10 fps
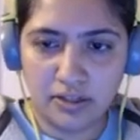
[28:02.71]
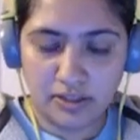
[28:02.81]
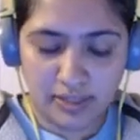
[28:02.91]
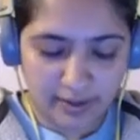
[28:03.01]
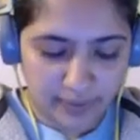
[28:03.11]

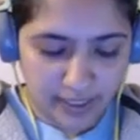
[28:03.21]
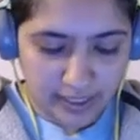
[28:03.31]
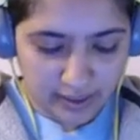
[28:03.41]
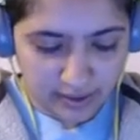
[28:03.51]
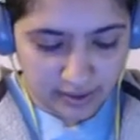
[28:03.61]
that
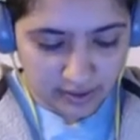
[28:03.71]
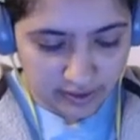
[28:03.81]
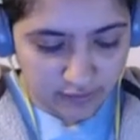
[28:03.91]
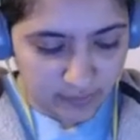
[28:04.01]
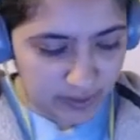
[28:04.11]
way
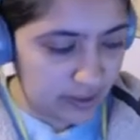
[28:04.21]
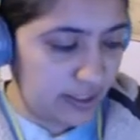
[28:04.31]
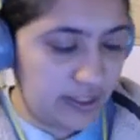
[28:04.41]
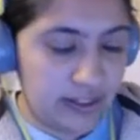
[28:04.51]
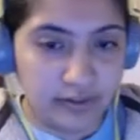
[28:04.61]
if my
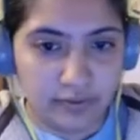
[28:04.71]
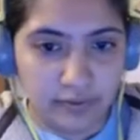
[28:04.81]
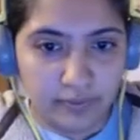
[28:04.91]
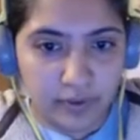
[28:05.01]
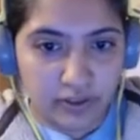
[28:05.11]
client
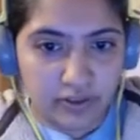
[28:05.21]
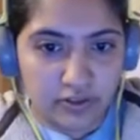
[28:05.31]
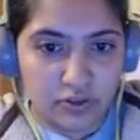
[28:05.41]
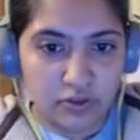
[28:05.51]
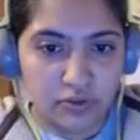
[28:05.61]

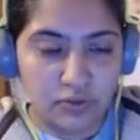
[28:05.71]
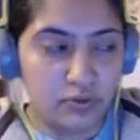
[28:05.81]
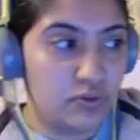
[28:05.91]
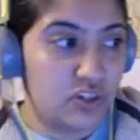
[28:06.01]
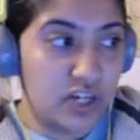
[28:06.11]
wants to
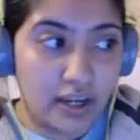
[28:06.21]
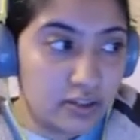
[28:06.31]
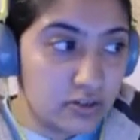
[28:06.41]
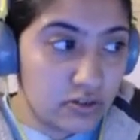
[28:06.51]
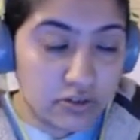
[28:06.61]

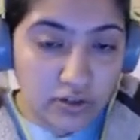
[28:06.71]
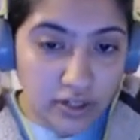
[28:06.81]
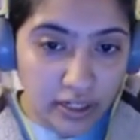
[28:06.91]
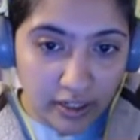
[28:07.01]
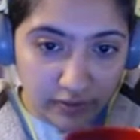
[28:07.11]
change
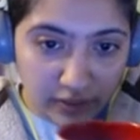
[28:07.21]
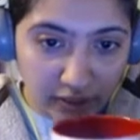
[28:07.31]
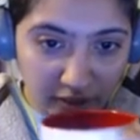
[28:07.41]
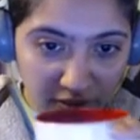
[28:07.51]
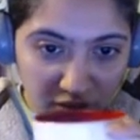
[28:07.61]
any of the
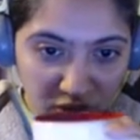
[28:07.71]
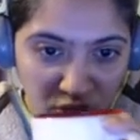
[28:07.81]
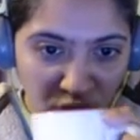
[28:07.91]
colors,